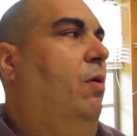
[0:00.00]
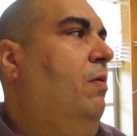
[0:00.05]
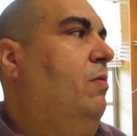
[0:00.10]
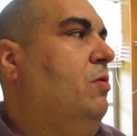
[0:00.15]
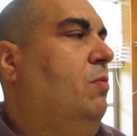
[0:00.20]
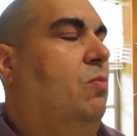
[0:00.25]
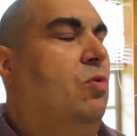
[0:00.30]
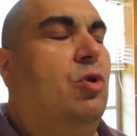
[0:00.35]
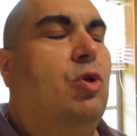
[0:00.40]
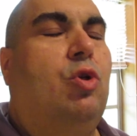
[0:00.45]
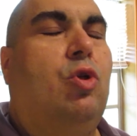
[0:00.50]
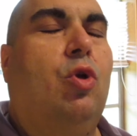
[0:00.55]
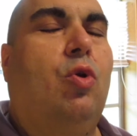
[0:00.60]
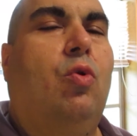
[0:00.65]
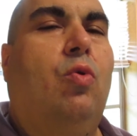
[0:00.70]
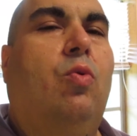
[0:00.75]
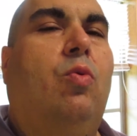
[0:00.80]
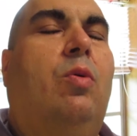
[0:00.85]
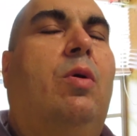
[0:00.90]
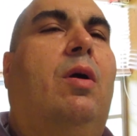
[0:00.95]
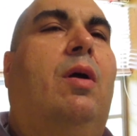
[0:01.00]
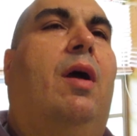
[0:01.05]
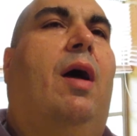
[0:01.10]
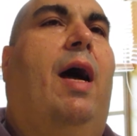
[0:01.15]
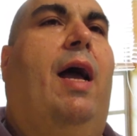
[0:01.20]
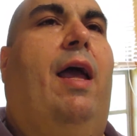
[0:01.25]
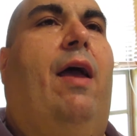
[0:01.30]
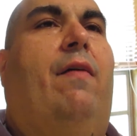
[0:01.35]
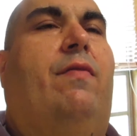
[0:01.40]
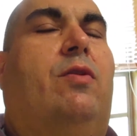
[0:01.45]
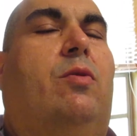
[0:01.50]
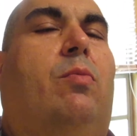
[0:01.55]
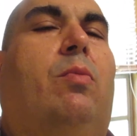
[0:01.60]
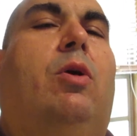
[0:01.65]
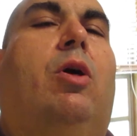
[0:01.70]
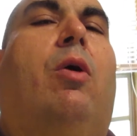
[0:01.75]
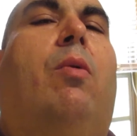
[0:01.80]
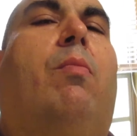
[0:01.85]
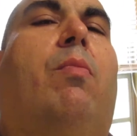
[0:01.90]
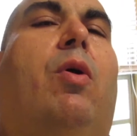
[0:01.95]
have some stew, I have some
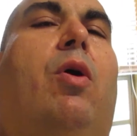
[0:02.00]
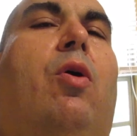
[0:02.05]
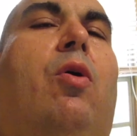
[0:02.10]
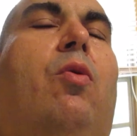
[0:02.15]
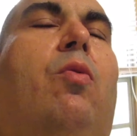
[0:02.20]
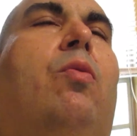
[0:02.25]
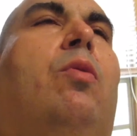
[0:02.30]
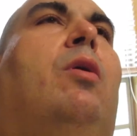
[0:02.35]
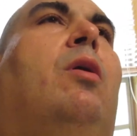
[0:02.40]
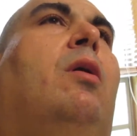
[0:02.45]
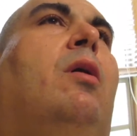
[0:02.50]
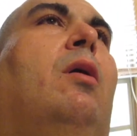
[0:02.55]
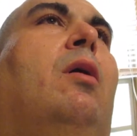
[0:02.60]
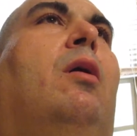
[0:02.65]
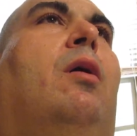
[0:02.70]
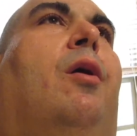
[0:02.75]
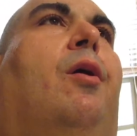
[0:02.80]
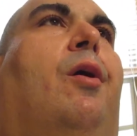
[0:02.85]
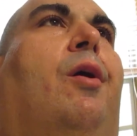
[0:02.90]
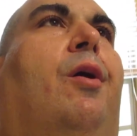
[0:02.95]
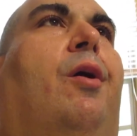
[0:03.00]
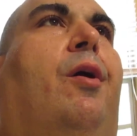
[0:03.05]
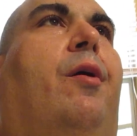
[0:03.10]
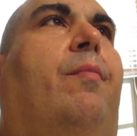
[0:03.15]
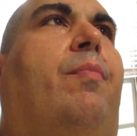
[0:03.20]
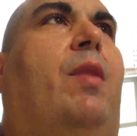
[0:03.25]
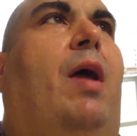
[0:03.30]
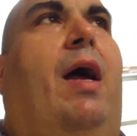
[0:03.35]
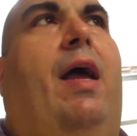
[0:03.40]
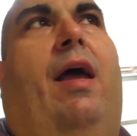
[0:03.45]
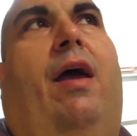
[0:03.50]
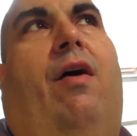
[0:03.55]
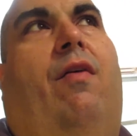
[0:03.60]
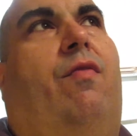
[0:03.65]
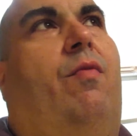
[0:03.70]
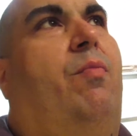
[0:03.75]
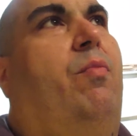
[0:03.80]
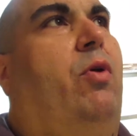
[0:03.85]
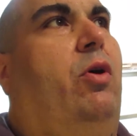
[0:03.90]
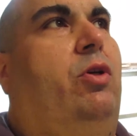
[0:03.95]
gumbo, I have
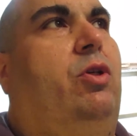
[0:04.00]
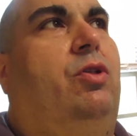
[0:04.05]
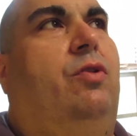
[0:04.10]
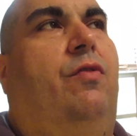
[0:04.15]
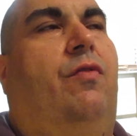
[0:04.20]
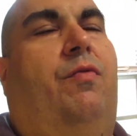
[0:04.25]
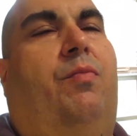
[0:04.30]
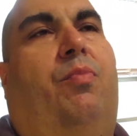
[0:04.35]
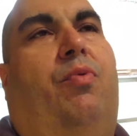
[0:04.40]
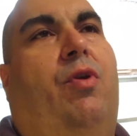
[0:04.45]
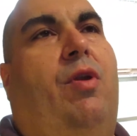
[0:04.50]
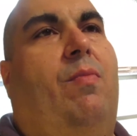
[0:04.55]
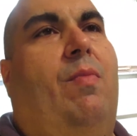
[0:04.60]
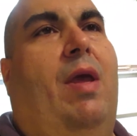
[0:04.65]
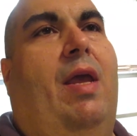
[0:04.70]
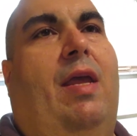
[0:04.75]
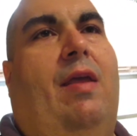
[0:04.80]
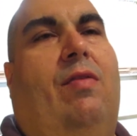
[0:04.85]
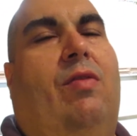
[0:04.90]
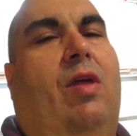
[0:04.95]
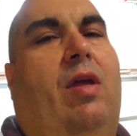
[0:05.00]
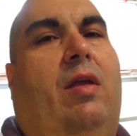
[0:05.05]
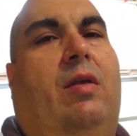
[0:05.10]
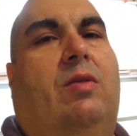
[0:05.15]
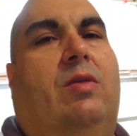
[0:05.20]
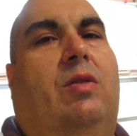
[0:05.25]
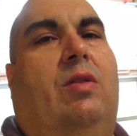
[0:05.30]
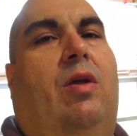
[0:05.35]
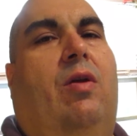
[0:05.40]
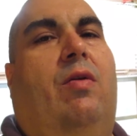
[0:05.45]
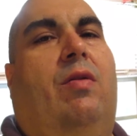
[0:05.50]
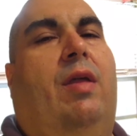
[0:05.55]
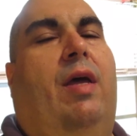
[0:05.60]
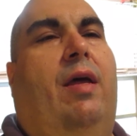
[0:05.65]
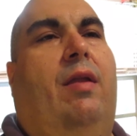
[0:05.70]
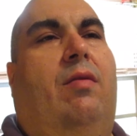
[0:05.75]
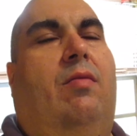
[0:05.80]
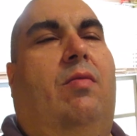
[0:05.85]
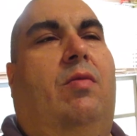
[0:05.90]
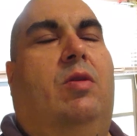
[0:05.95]
a bunch of pre-made things in there,
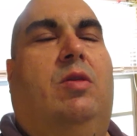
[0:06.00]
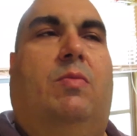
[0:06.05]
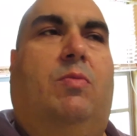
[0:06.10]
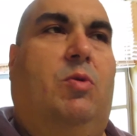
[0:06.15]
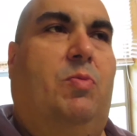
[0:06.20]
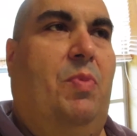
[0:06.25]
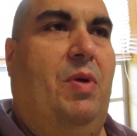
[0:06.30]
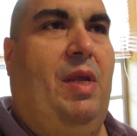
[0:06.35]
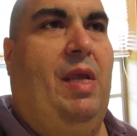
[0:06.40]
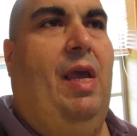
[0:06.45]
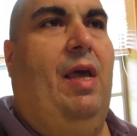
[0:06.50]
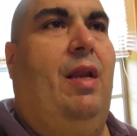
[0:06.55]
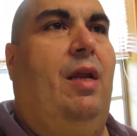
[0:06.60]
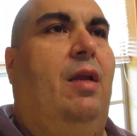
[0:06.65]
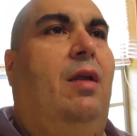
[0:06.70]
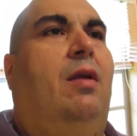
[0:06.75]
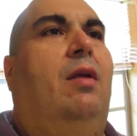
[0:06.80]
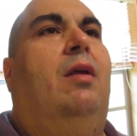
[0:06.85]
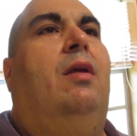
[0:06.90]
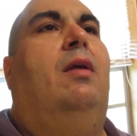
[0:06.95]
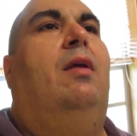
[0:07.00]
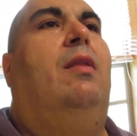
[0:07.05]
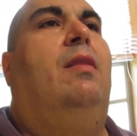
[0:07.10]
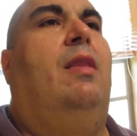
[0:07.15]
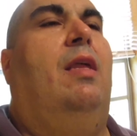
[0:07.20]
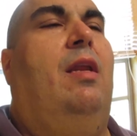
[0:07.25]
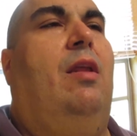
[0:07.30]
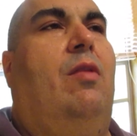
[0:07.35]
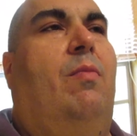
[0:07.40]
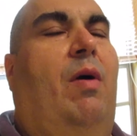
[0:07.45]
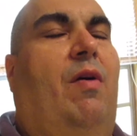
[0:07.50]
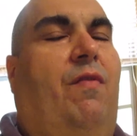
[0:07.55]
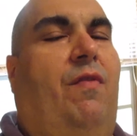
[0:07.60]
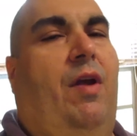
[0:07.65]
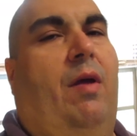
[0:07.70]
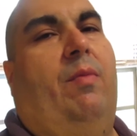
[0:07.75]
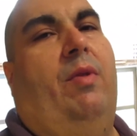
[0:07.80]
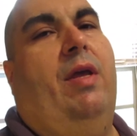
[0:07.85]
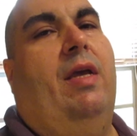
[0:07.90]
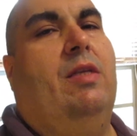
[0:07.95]
some spaghetti that either my
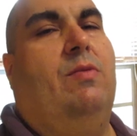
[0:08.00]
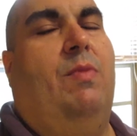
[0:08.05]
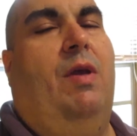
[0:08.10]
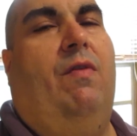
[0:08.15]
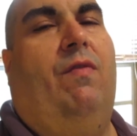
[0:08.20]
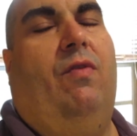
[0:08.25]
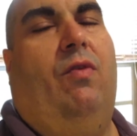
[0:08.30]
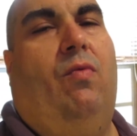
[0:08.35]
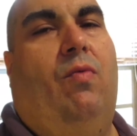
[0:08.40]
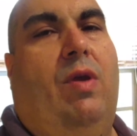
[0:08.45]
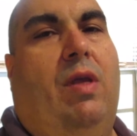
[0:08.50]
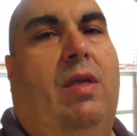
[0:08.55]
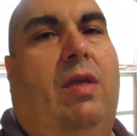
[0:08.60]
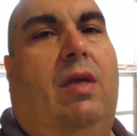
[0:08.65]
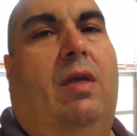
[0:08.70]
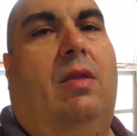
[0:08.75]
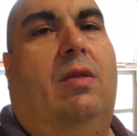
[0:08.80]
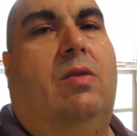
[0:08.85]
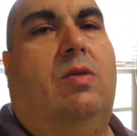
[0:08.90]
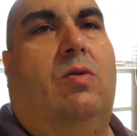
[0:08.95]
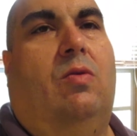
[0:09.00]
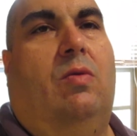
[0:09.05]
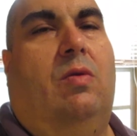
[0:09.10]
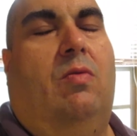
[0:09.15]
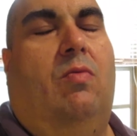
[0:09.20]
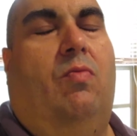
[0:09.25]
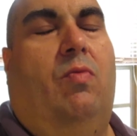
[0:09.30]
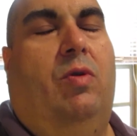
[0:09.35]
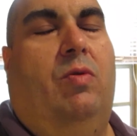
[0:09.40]
family has made for the weekends when